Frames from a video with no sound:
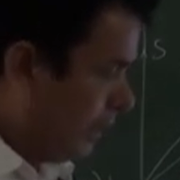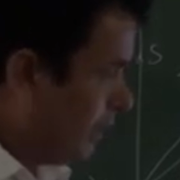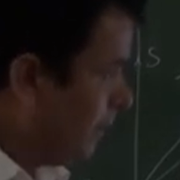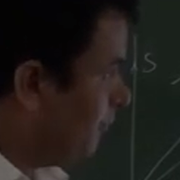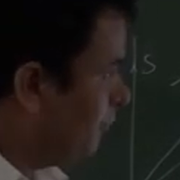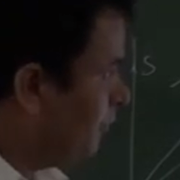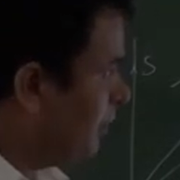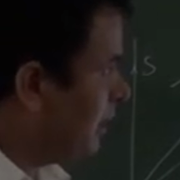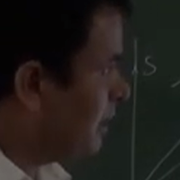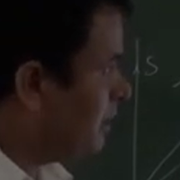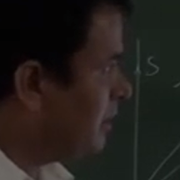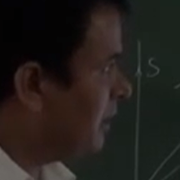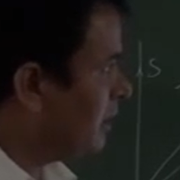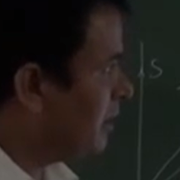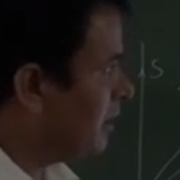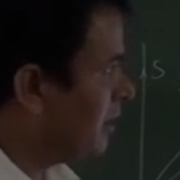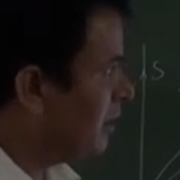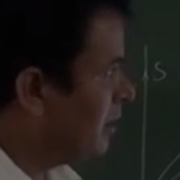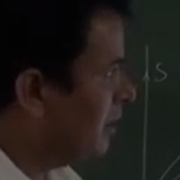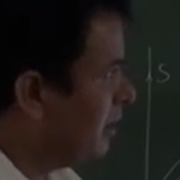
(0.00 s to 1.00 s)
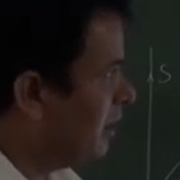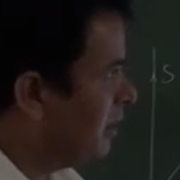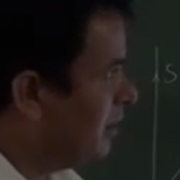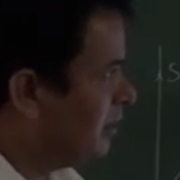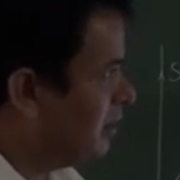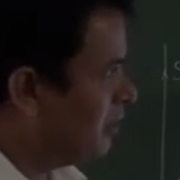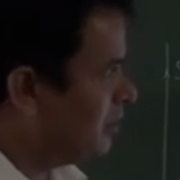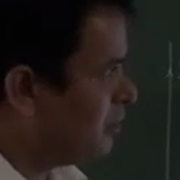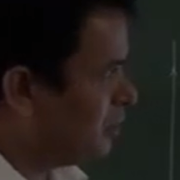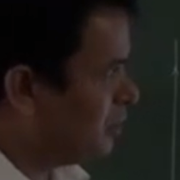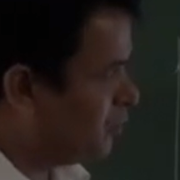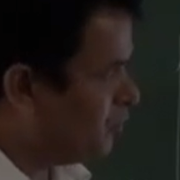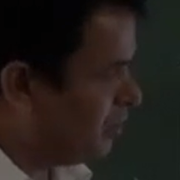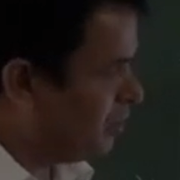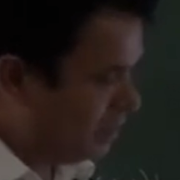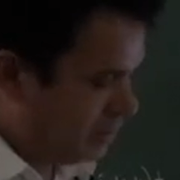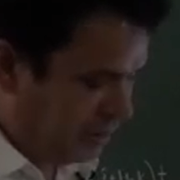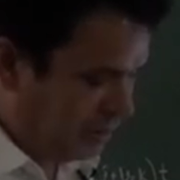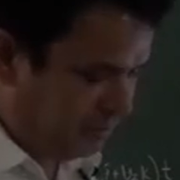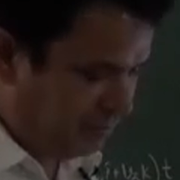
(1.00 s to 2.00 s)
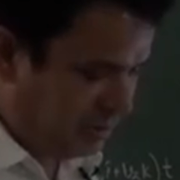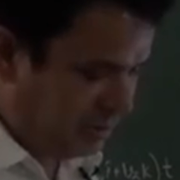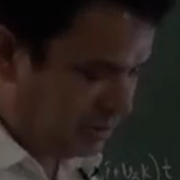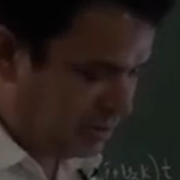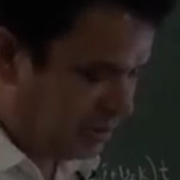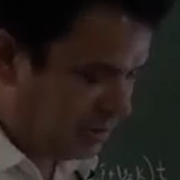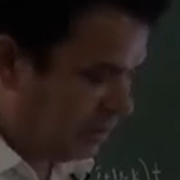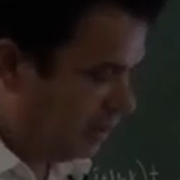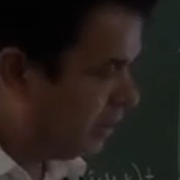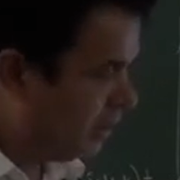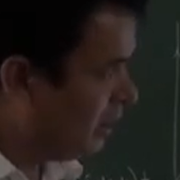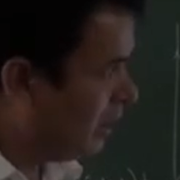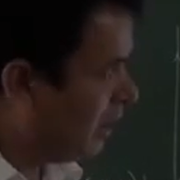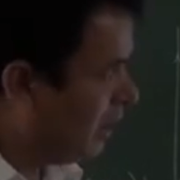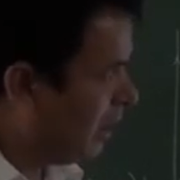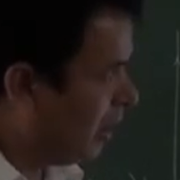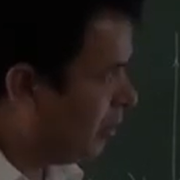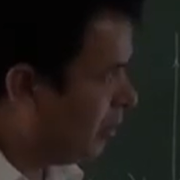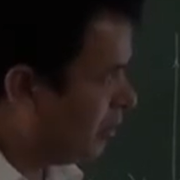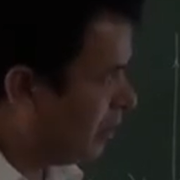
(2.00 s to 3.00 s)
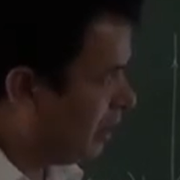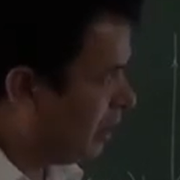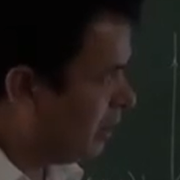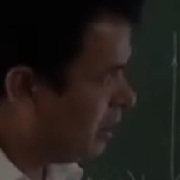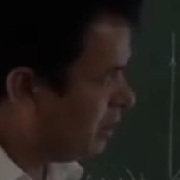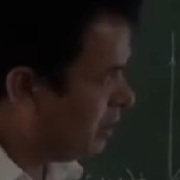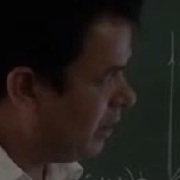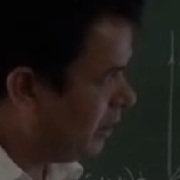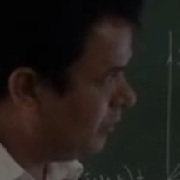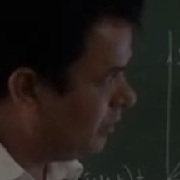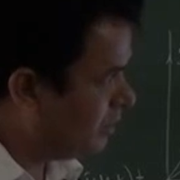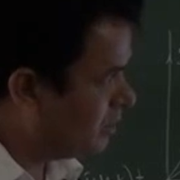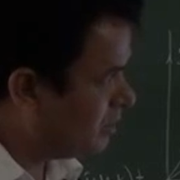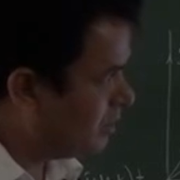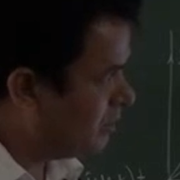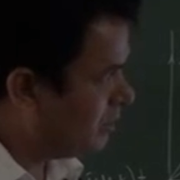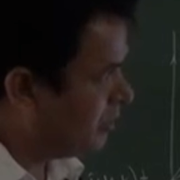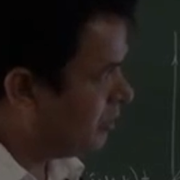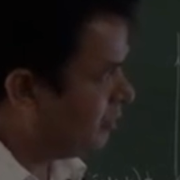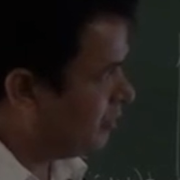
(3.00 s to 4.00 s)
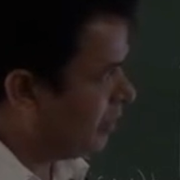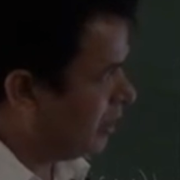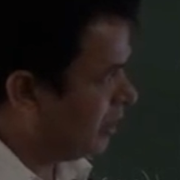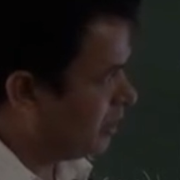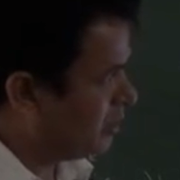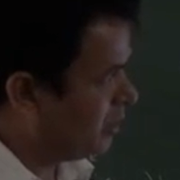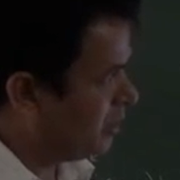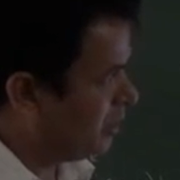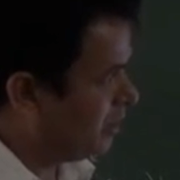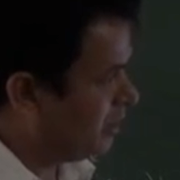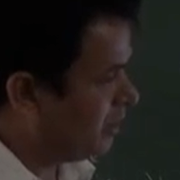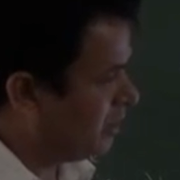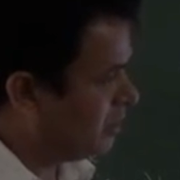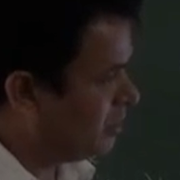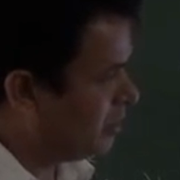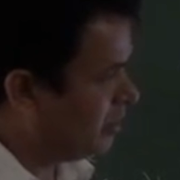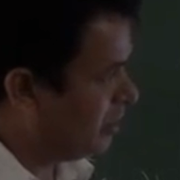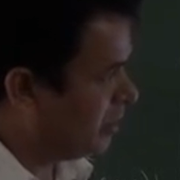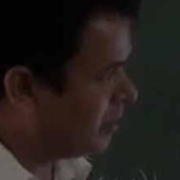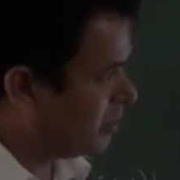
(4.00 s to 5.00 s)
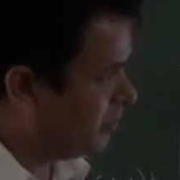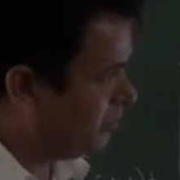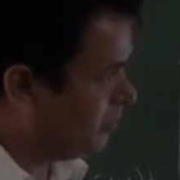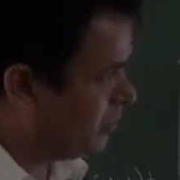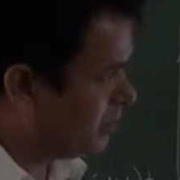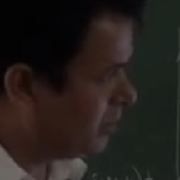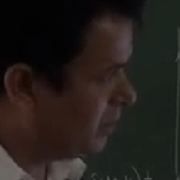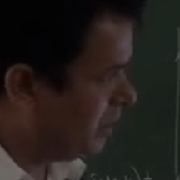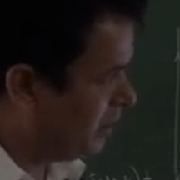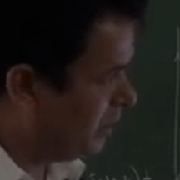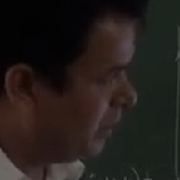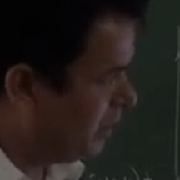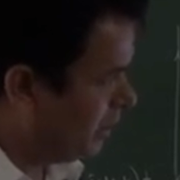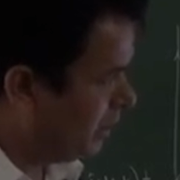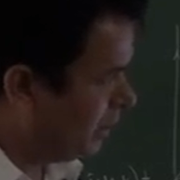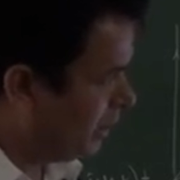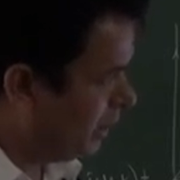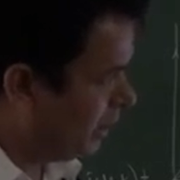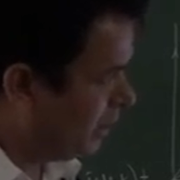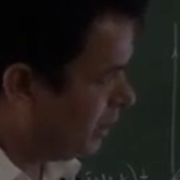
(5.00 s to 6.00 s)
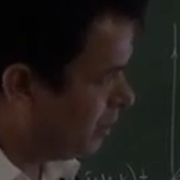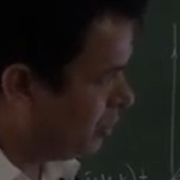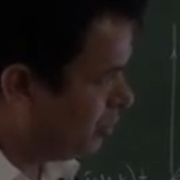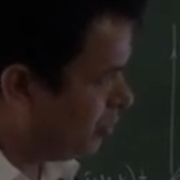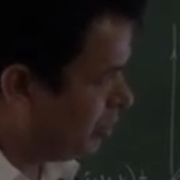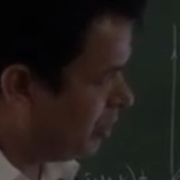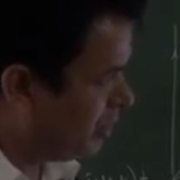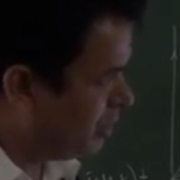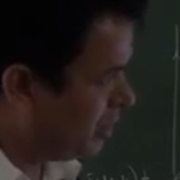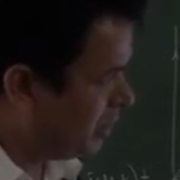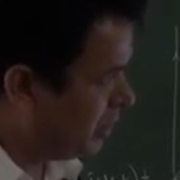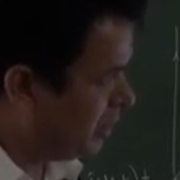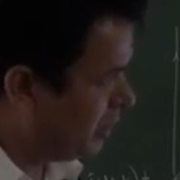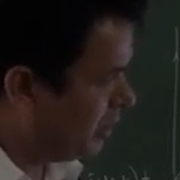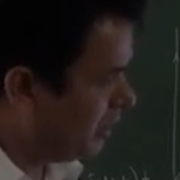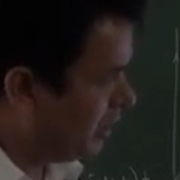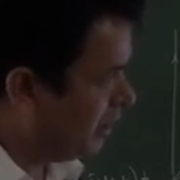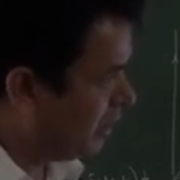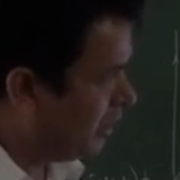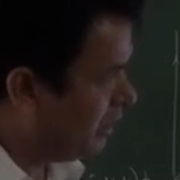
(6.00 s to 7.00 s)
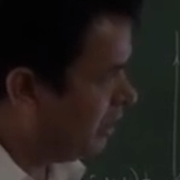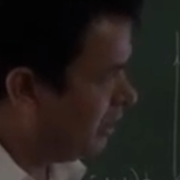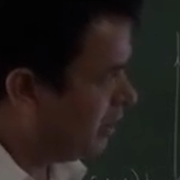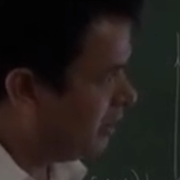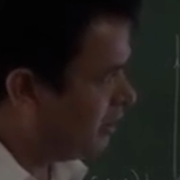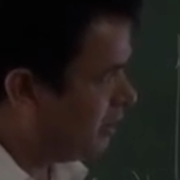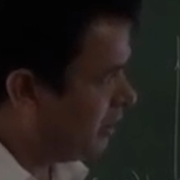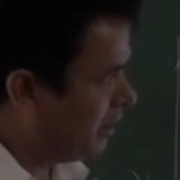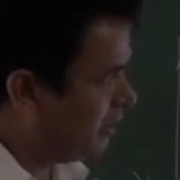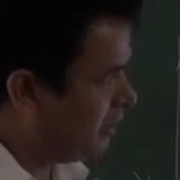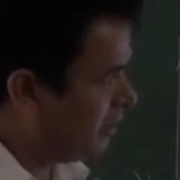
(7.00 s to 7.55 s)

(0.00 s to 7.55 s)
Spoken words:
And if we are taking another situation, means that our earth have its direction in this direction, means that it is reaching here,